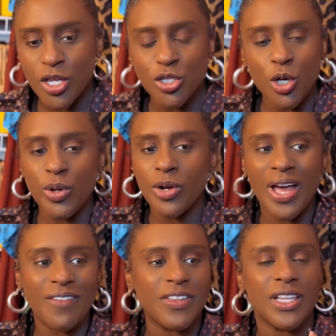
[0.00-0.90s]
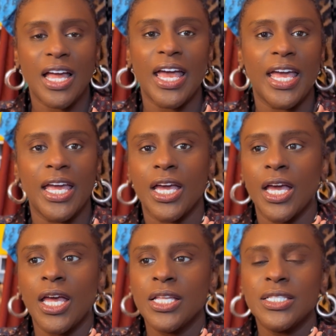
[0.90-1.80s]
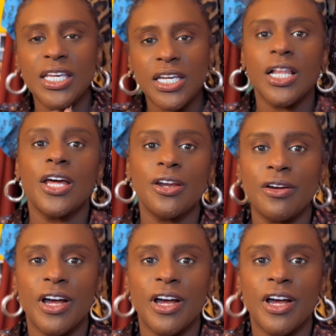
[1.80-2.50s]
So we don't have to like declutter